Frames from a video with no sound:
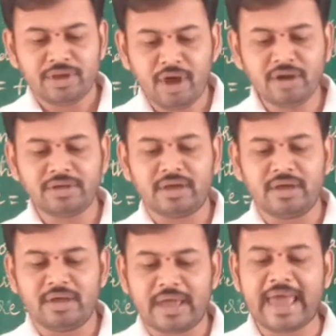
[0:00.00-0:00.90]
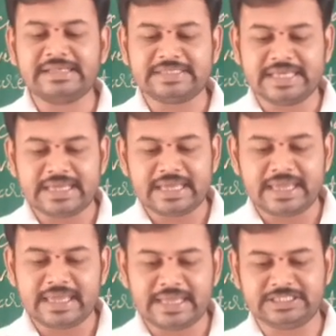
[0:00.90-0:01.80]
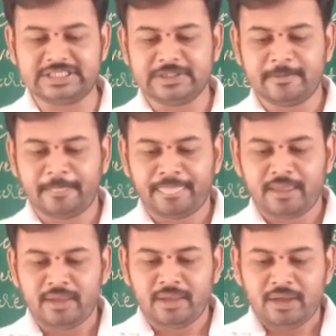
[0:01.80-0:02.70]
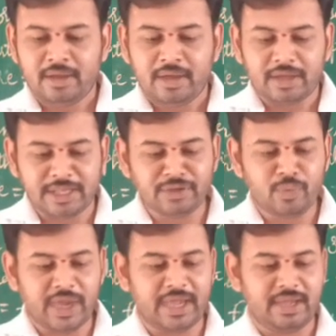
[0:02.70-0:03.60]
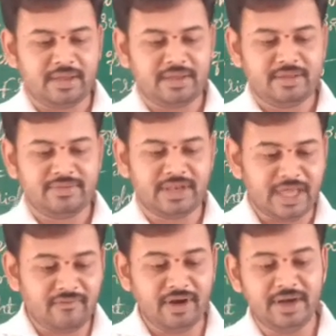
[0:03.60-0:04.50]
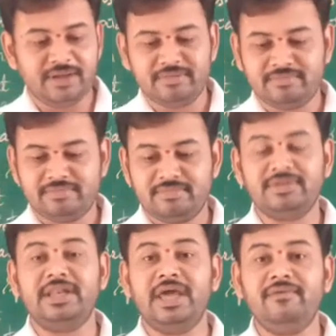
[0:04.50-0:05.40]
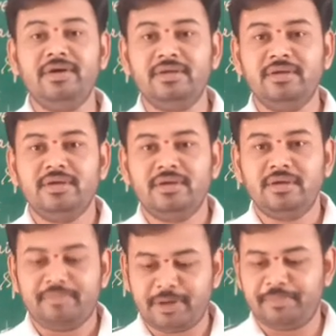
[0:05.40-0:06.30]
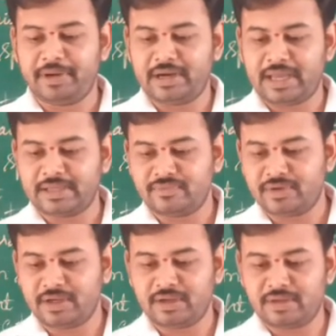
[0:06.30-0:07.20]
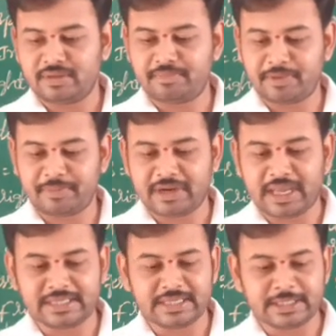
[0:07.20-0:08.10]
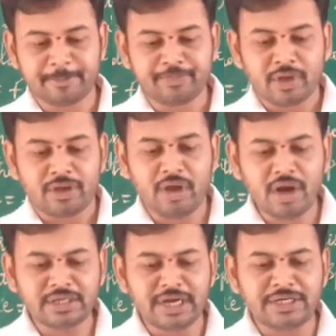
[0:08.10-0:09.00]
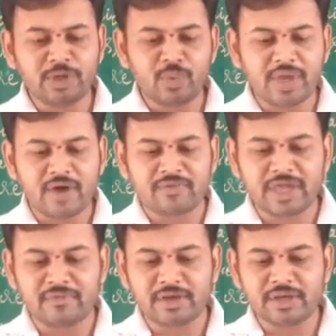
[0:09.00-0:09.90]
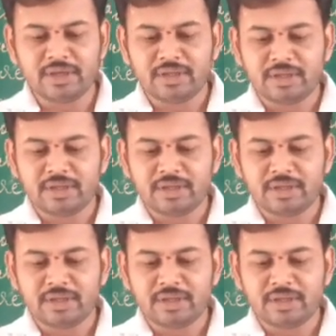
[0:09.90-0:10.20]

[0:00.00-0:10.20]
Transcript: Not as it. Anyway, they never prepared like that. Not until we have given